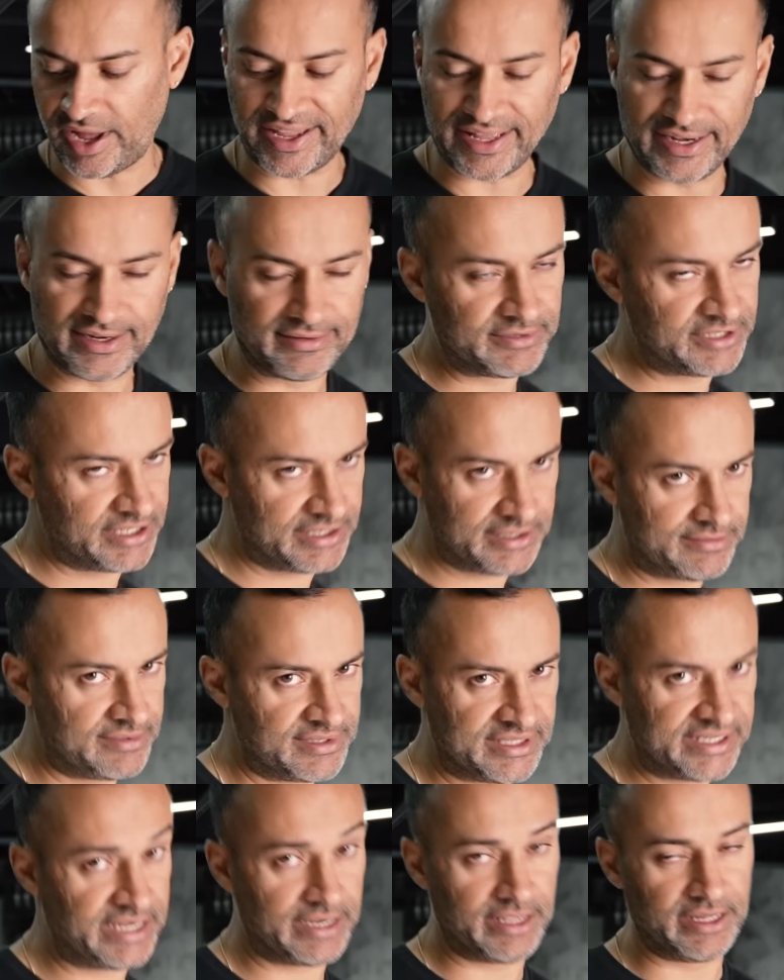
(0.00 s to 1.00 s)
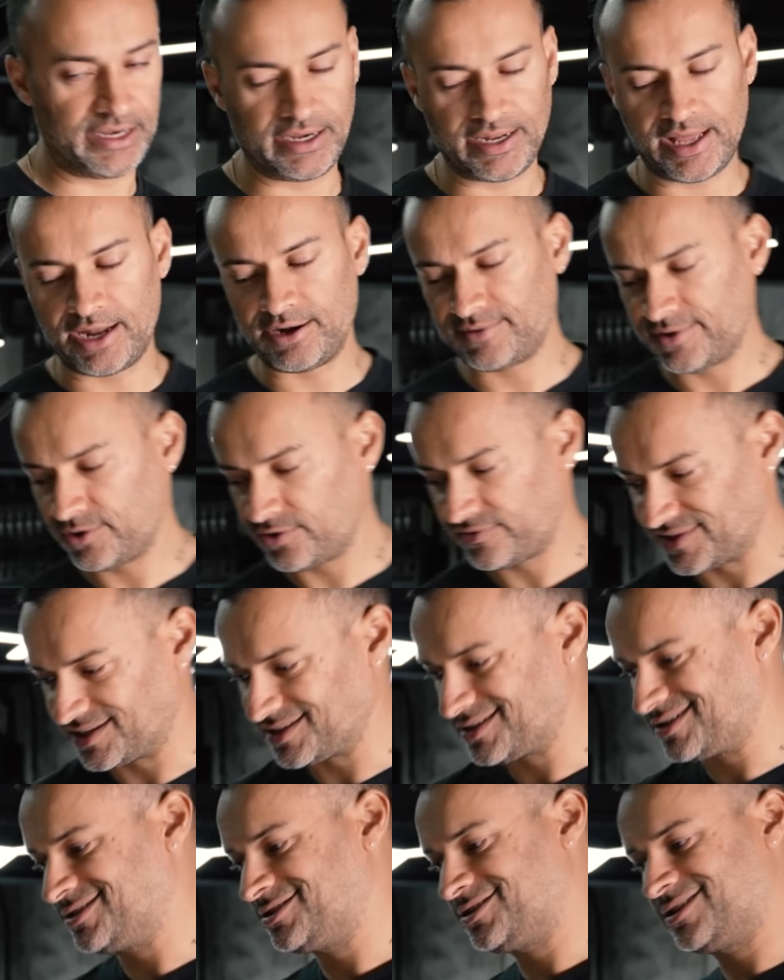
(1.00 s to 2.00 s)
I can just sit in it. I don't have
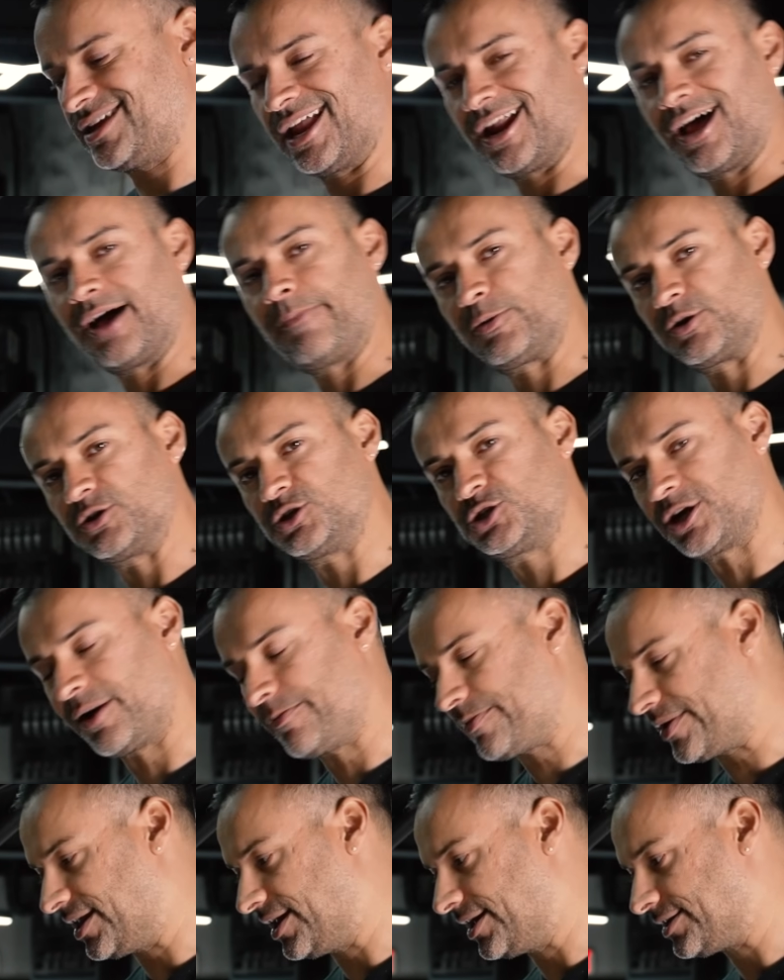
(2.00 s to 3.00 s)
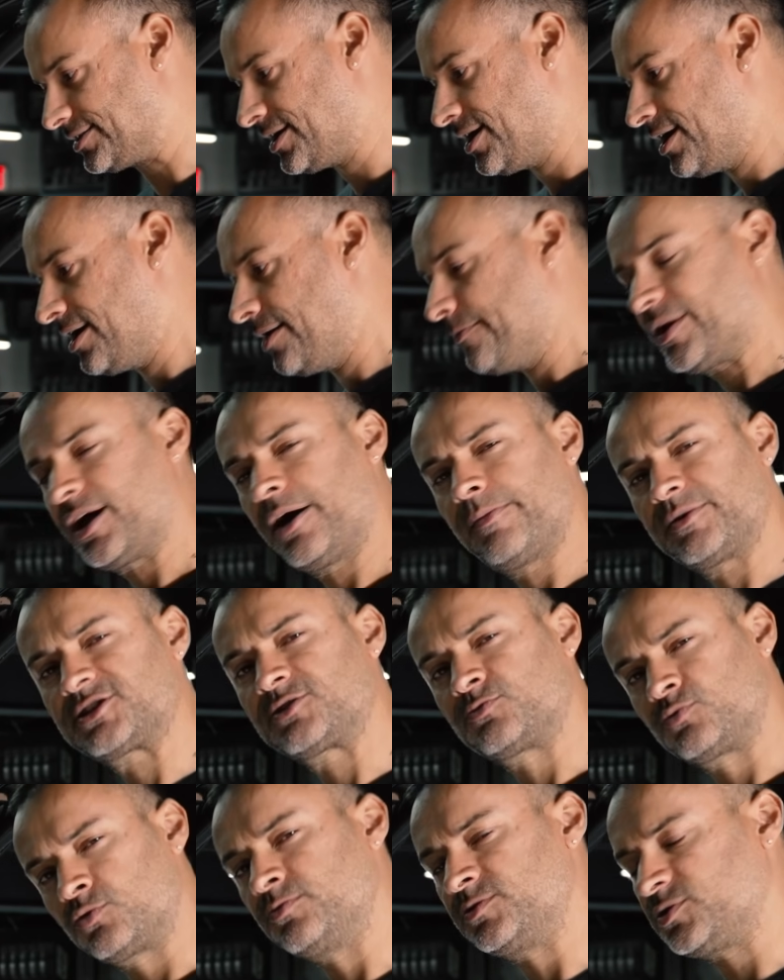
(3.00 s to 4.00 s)
to get up or jump in it. But how
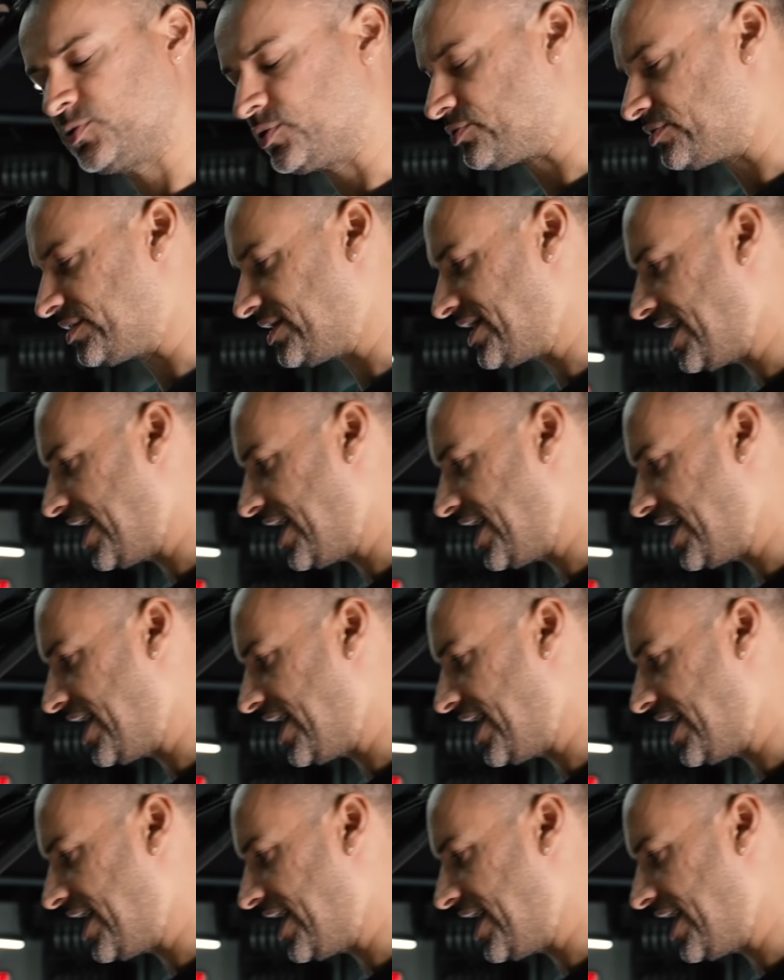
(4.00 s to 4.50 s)
much room do we really